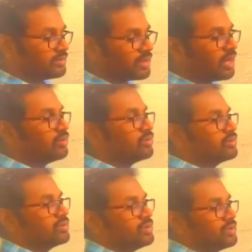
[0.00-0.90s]

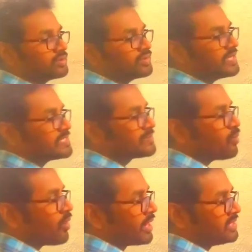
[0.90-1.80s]
Now this
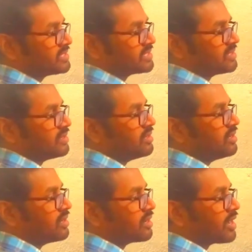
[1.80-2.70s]
point
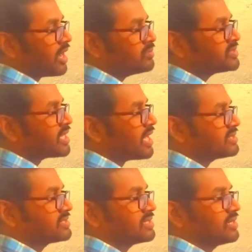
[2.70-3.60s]
comes
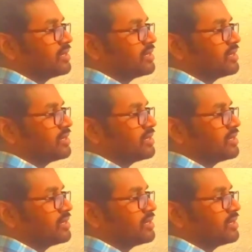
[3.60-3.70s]
as